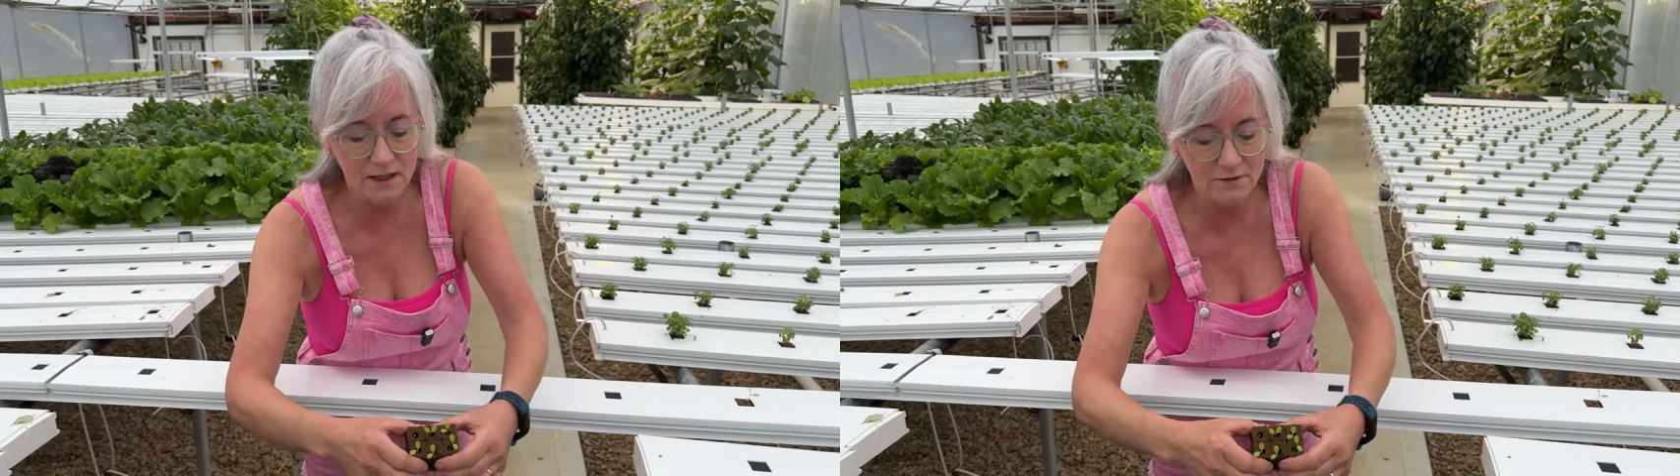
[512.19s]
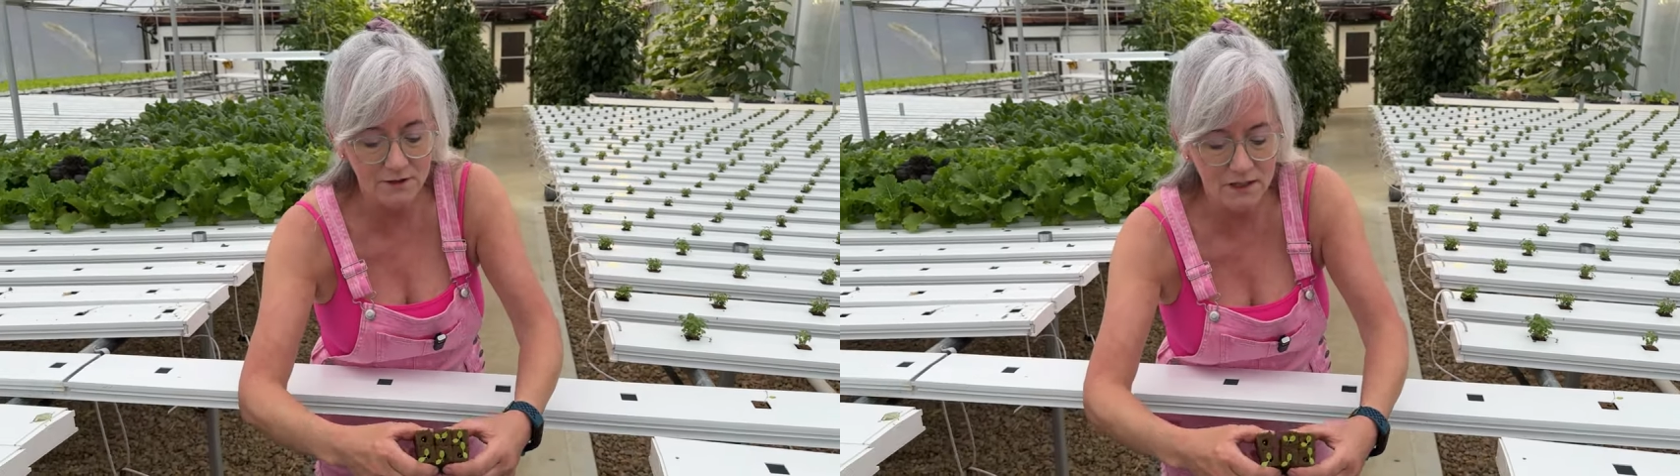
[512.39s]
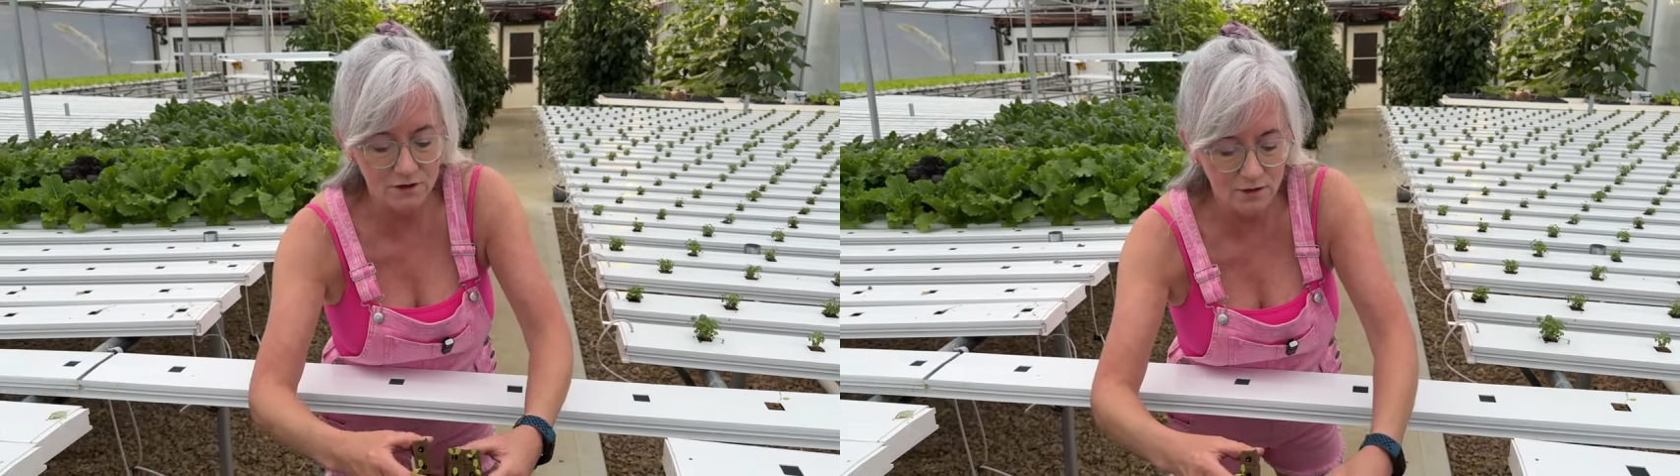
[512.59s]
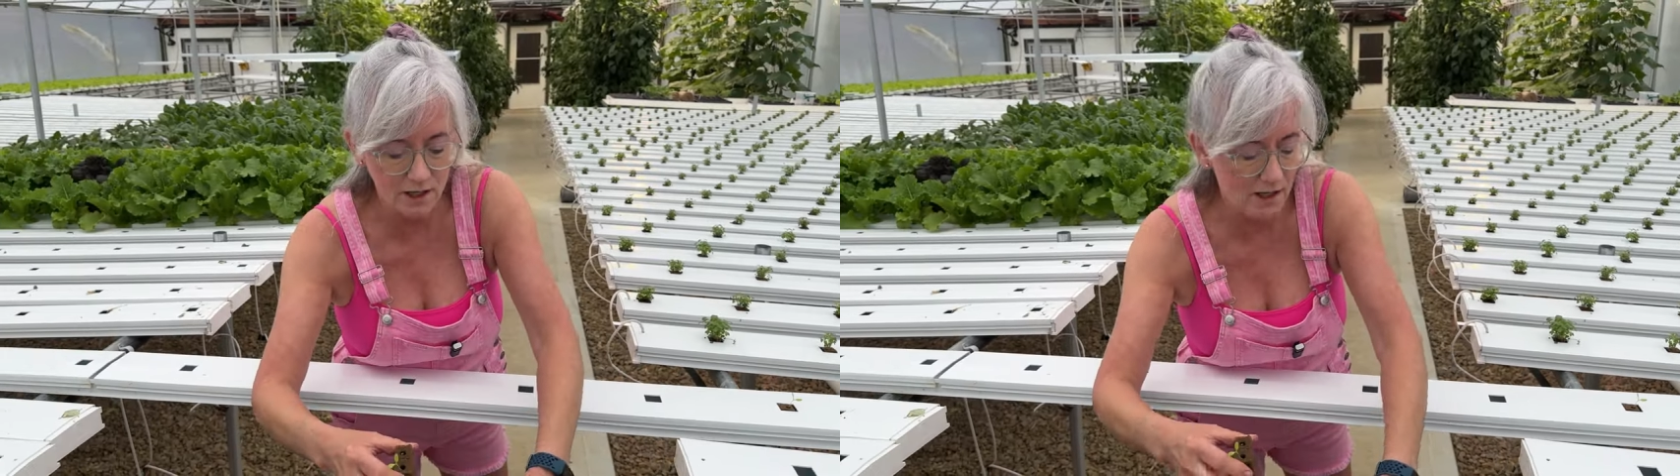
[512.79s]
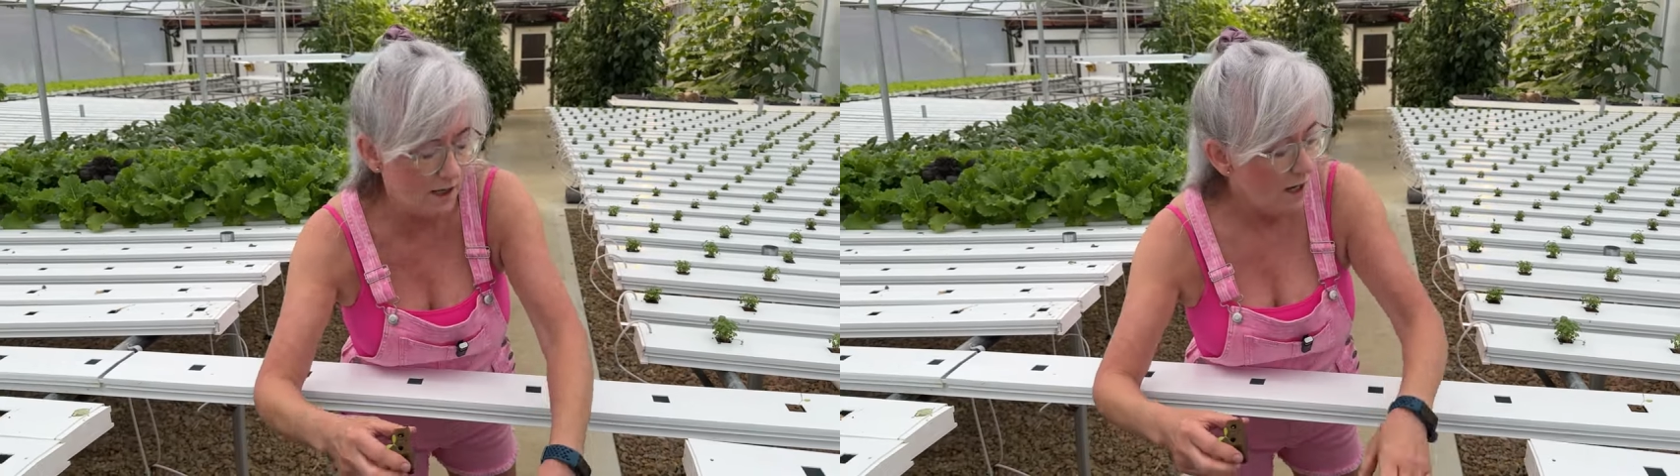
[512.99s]
NFT
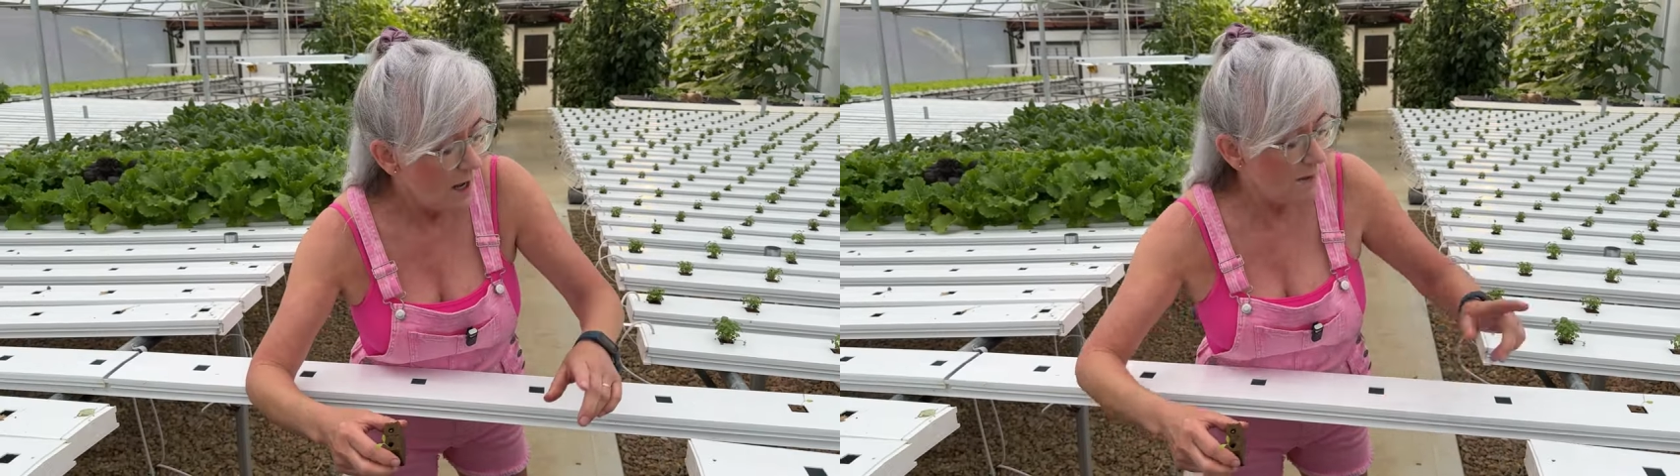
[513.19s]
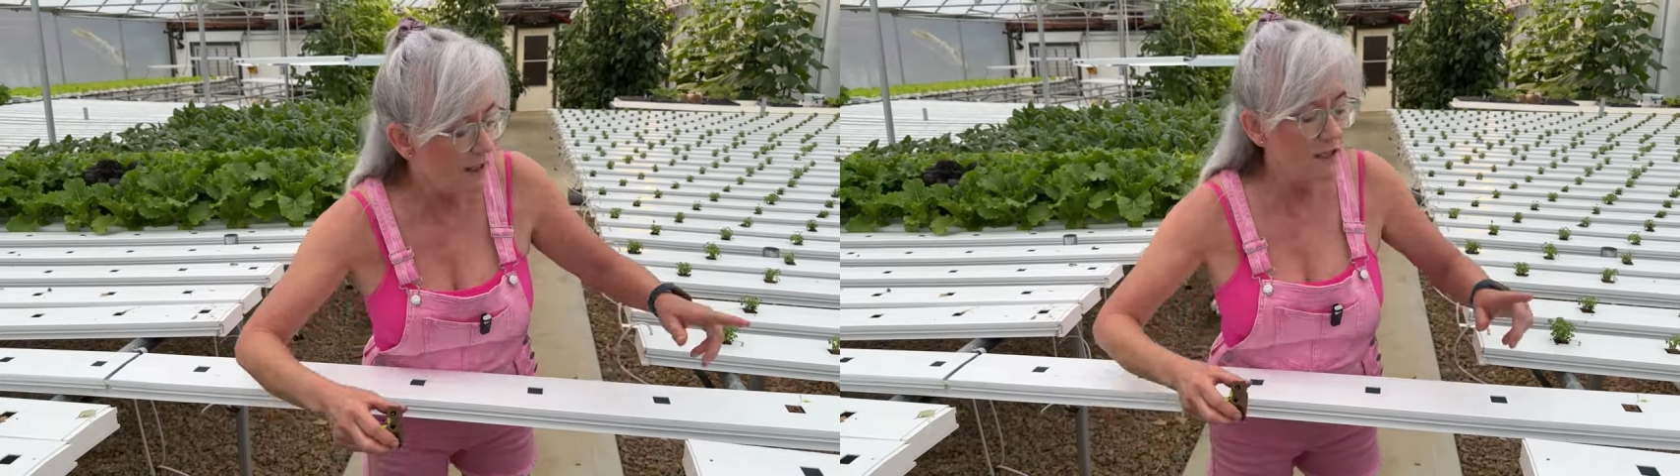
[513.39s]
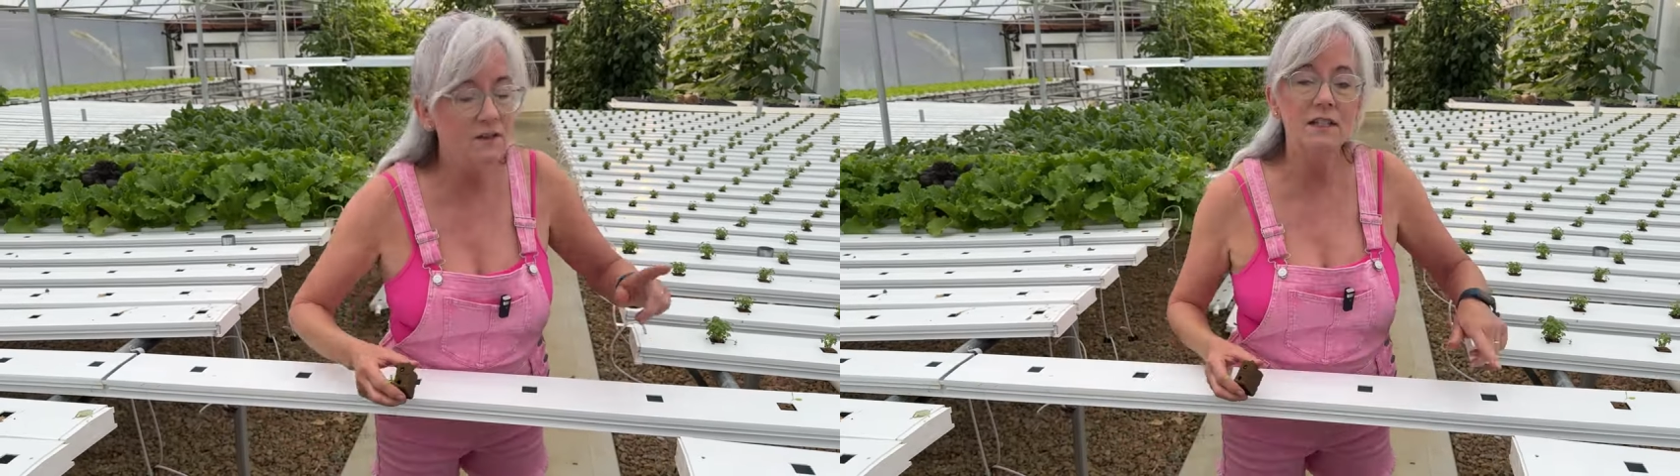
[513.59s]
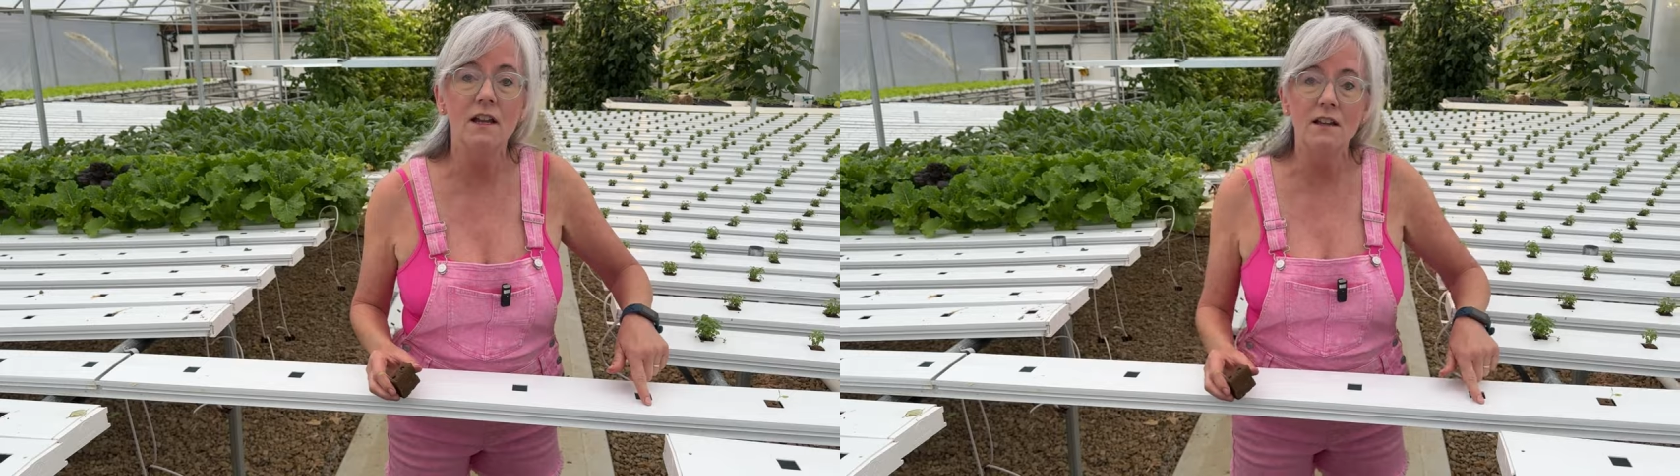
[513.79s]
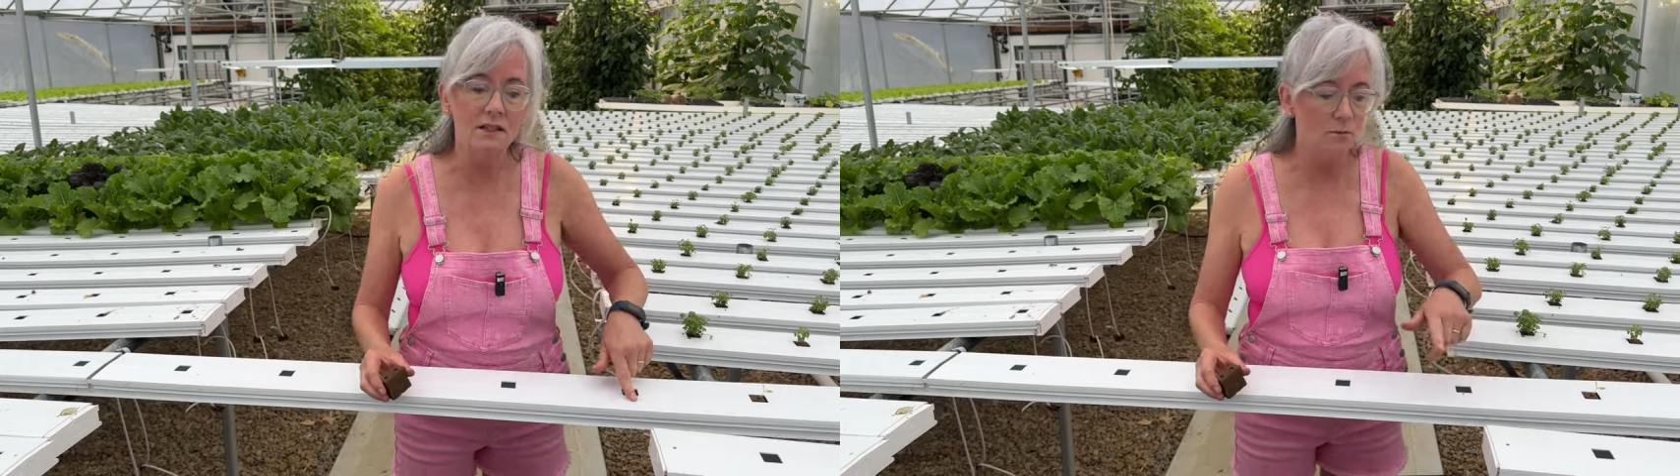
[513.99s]
tray because if it
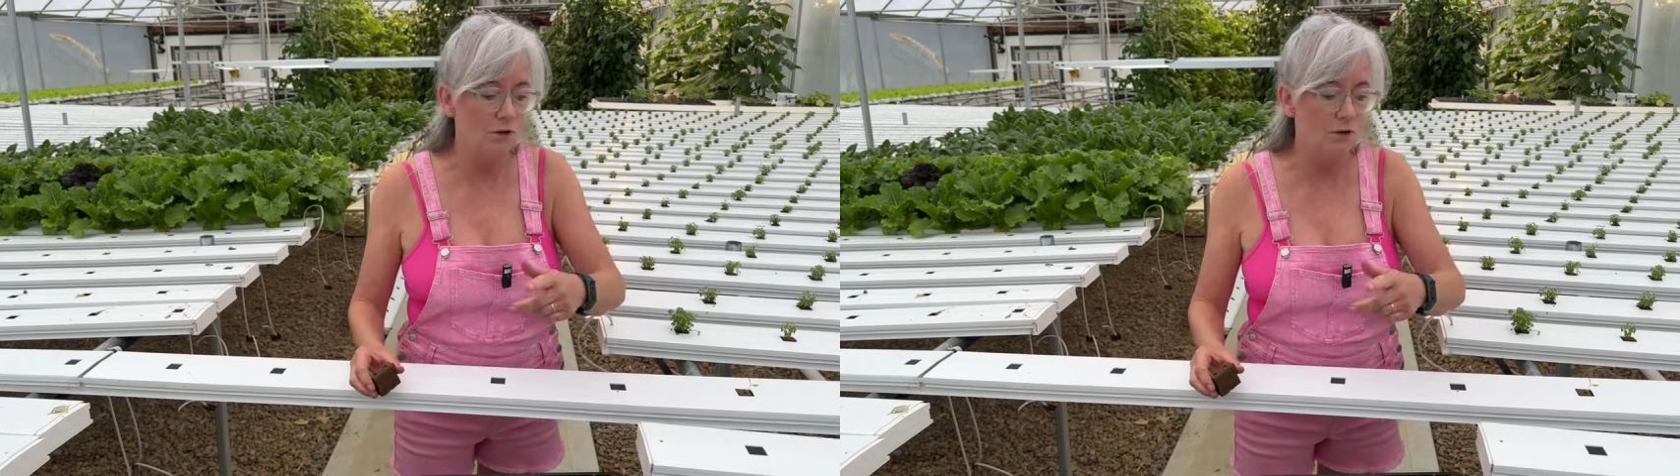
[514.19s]
doesn't,